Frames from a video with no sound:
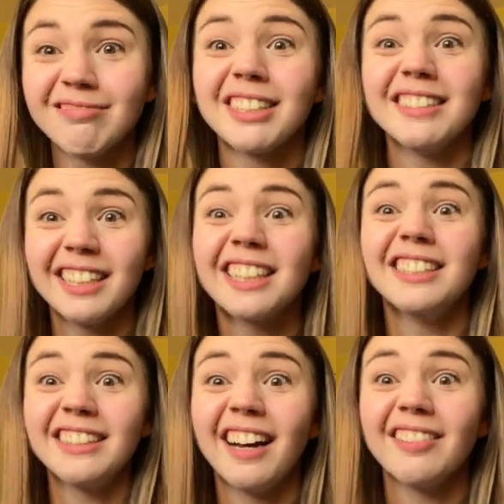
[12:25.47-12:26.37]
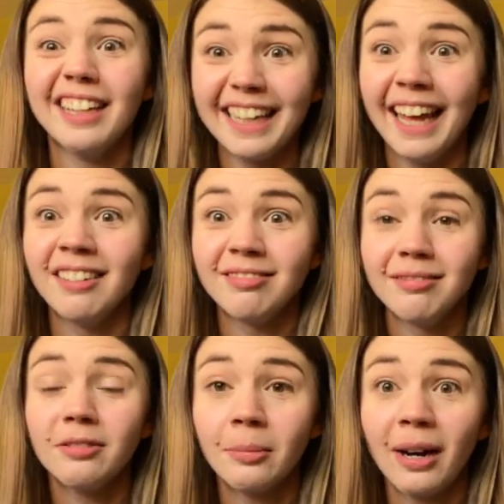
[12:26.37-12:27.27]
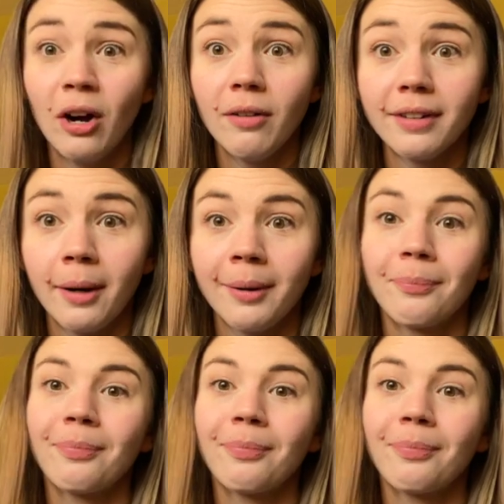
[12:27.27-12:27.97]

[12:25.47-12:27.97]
because I could do that again for about half an hour.